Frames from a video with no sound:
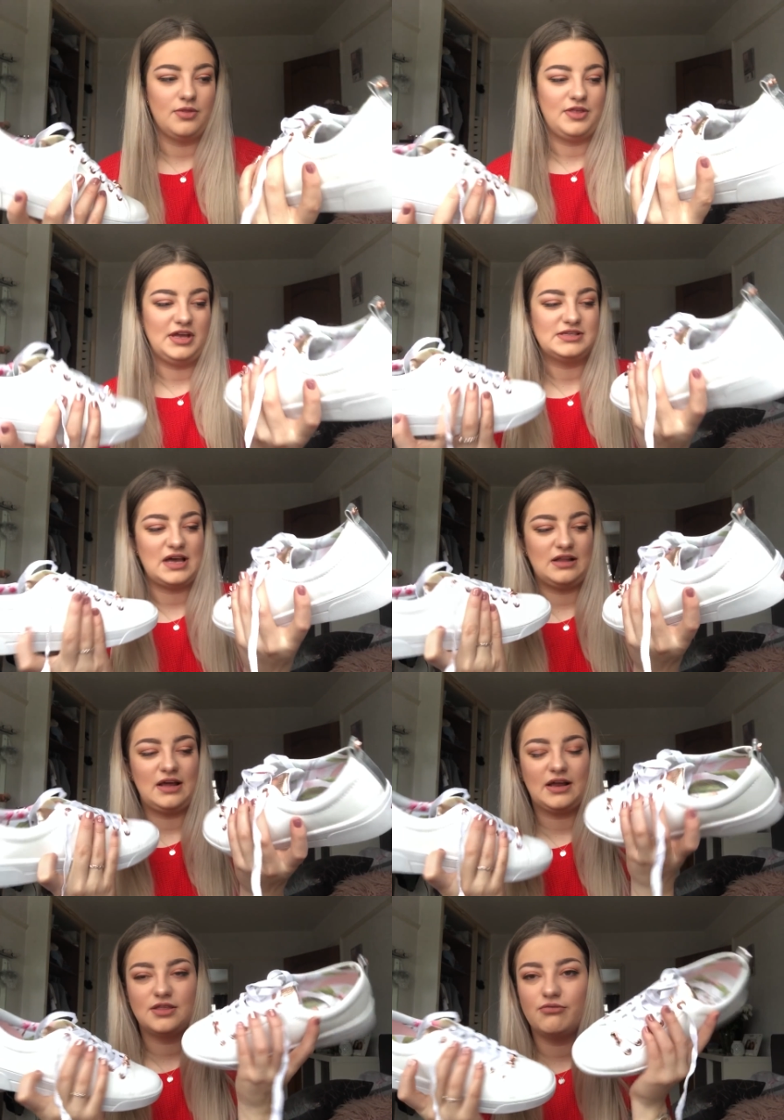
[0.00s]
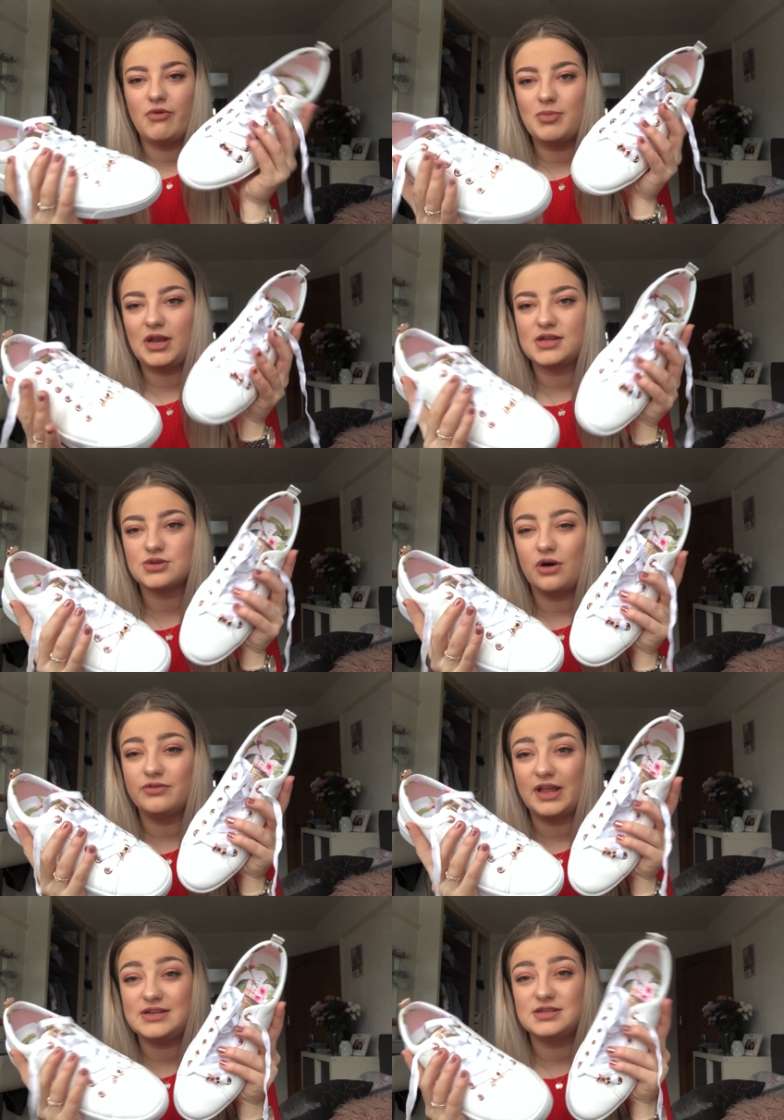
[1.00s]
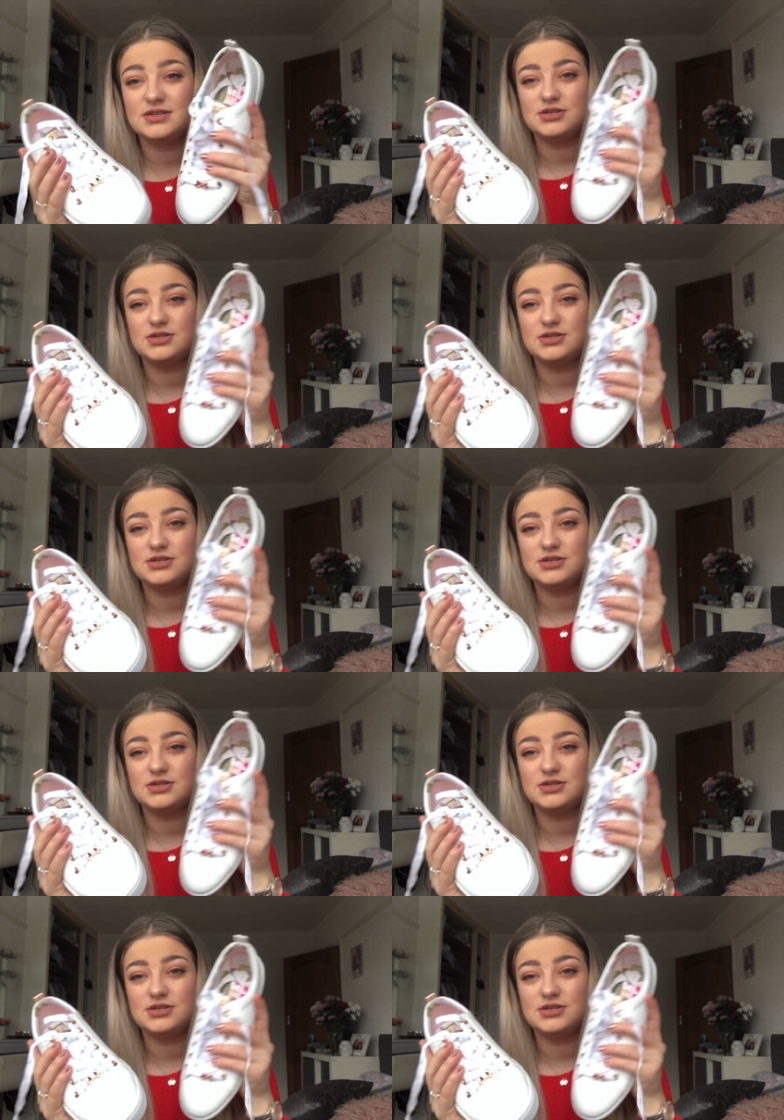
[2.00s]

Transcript: These are like the ribbony sort of laces.